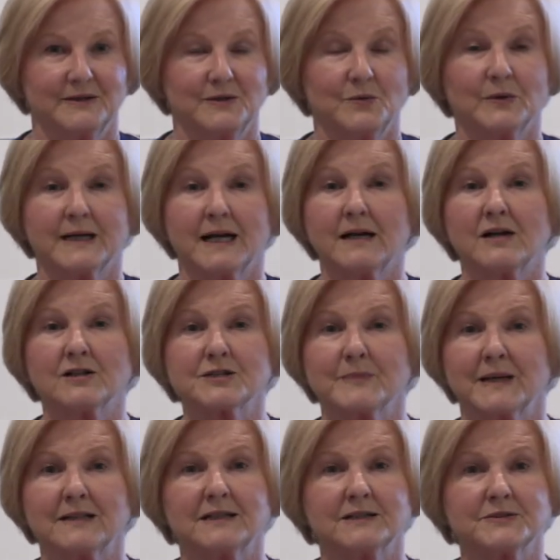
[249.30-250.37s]
When I lost
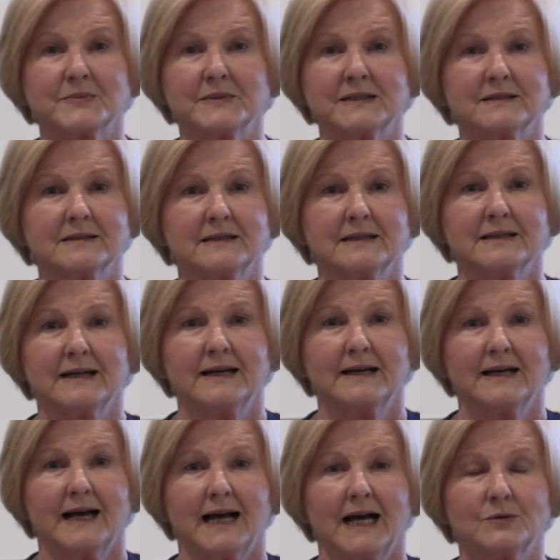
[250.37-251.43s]
my husband,
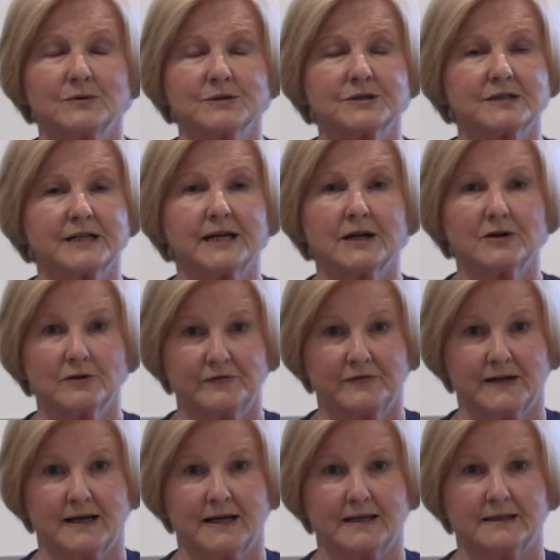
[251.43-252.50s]
I was
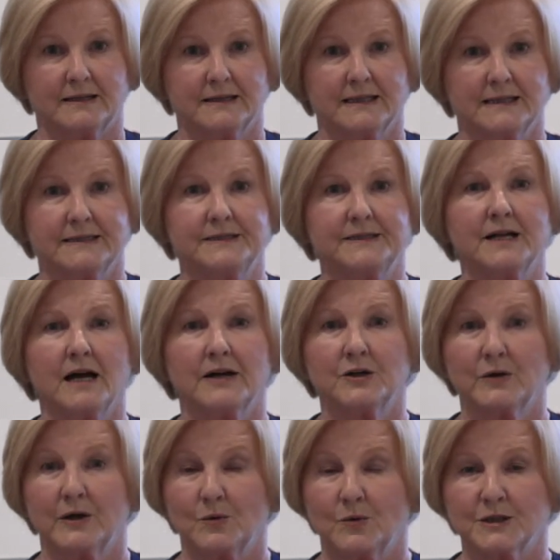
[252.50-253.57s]
terrified, not
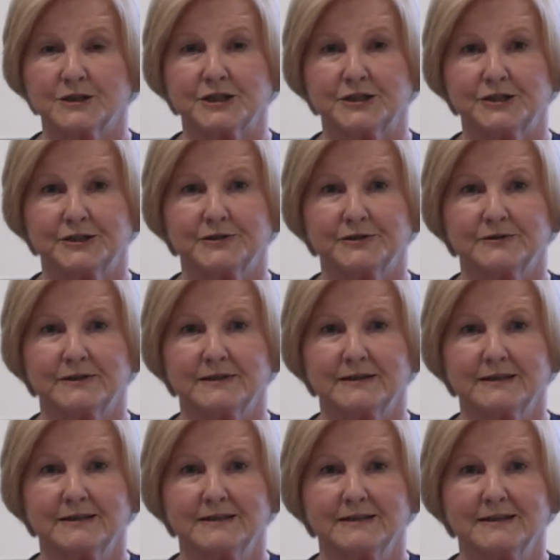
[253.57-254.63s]
knowing what to do.
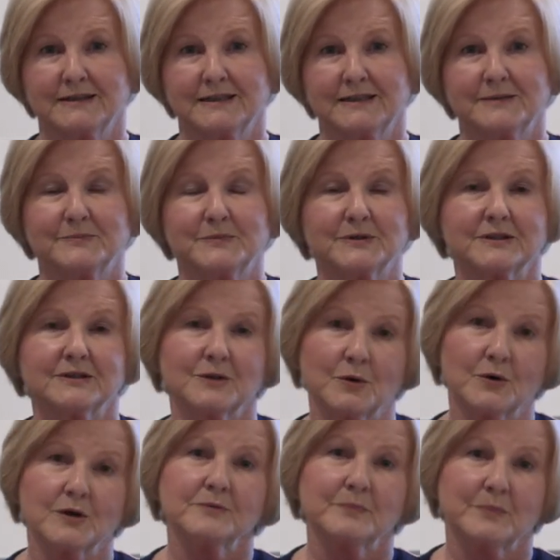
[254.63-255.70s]
But the
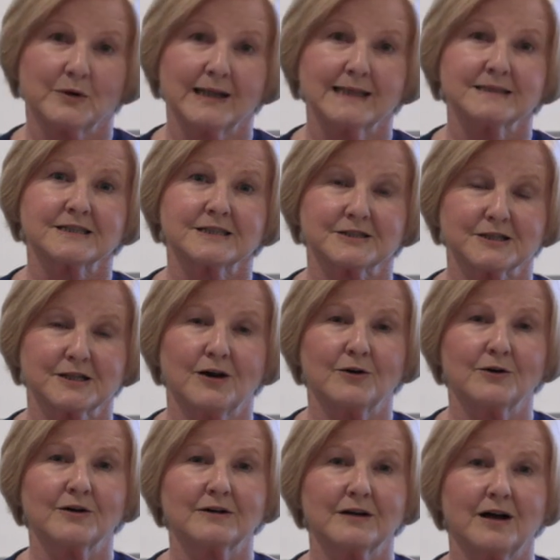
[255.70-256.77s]
Lord placed a
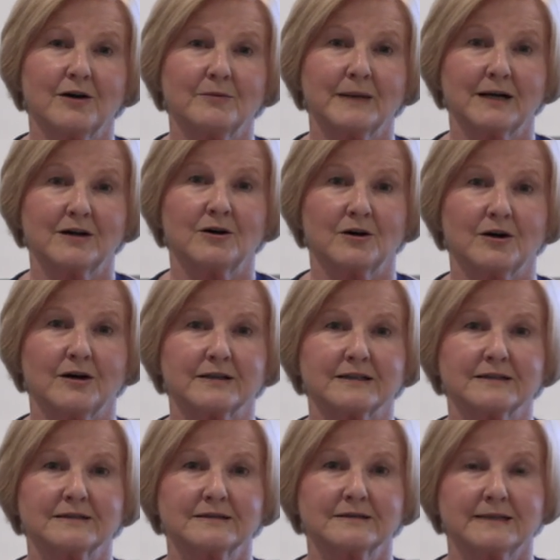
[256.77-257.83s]
song on my heart,
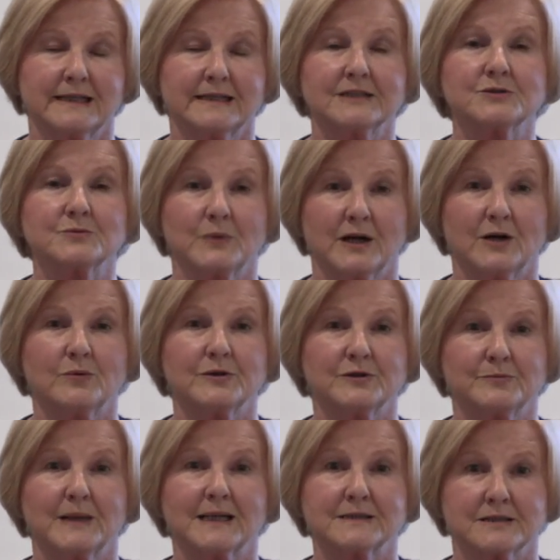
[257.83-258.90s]
It Is Well With
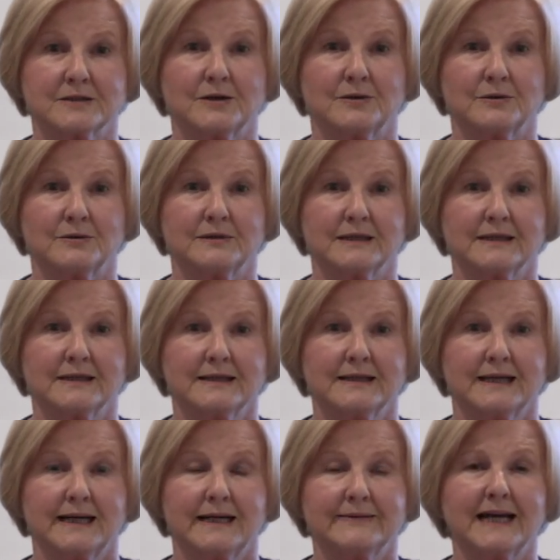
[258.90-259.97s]
My Soul.
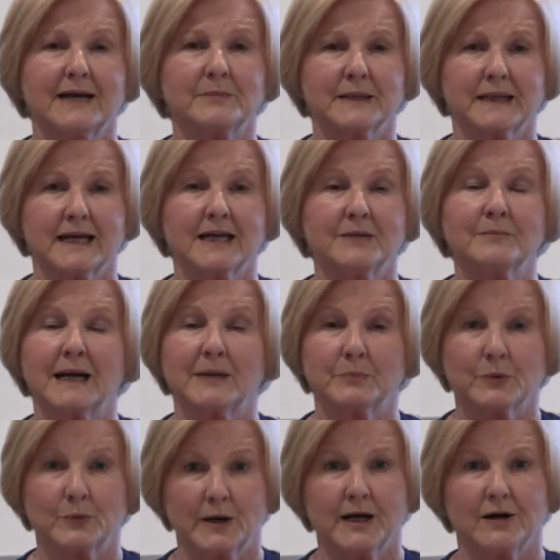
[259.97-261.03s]
And that became my
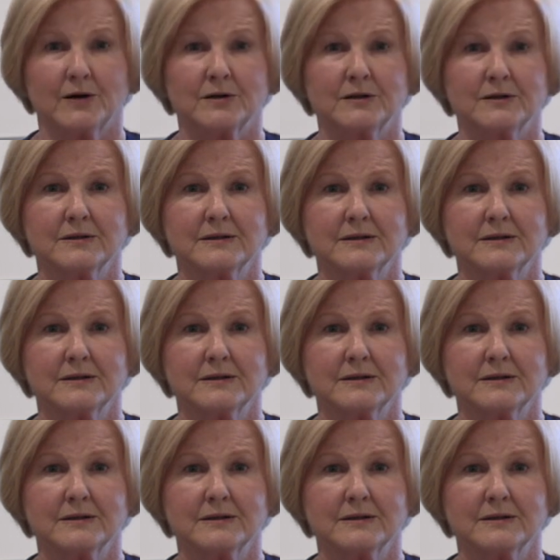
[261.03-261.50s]
prayer,